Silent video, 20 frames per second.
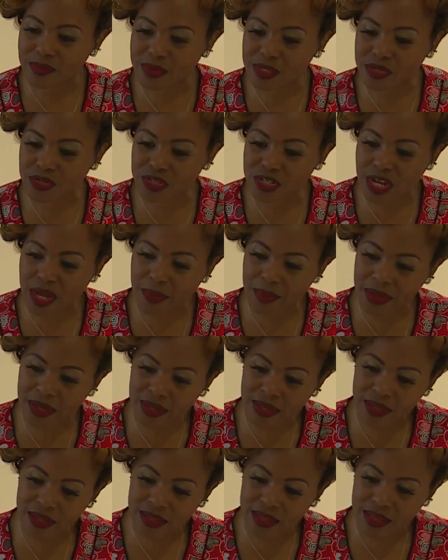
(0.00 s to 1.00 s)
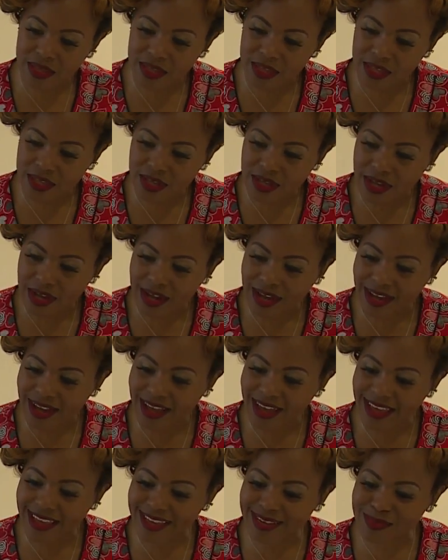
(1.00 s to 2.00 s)
Mr. Tapia?
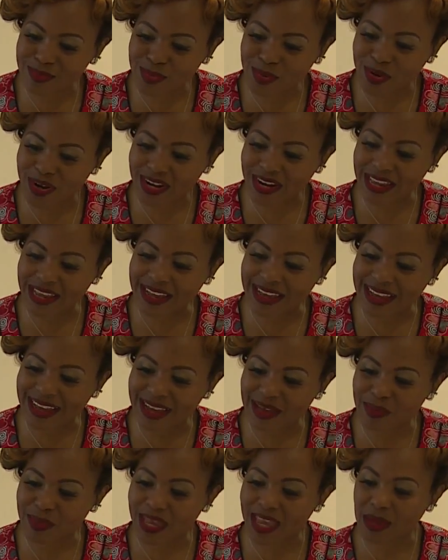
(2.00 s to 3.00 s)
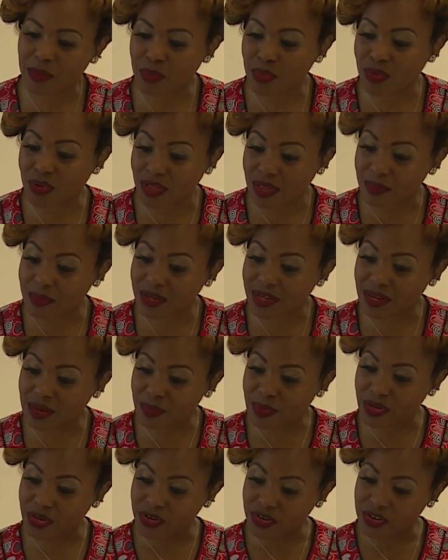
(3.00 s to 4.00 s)
Hi, good morning. I'm April. I'm going to
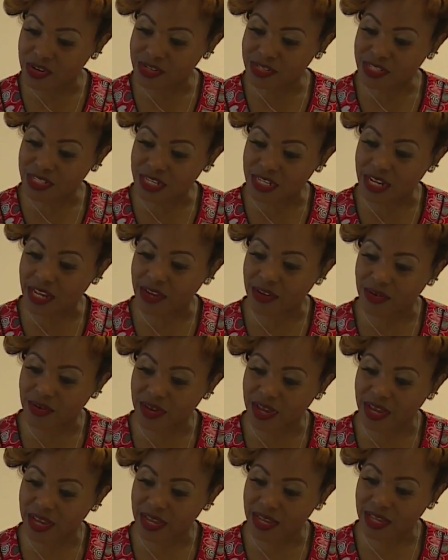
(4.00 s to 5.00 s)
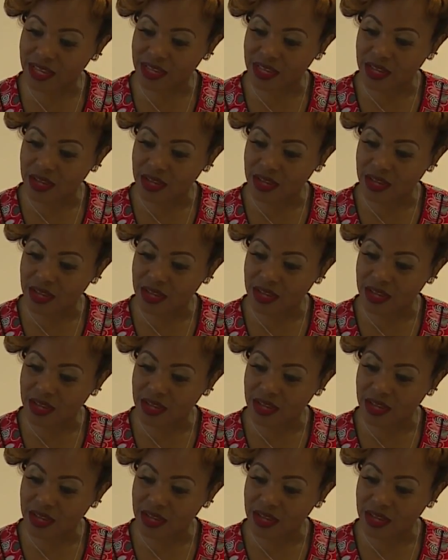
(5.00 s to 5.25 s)
be your nurse today, okay?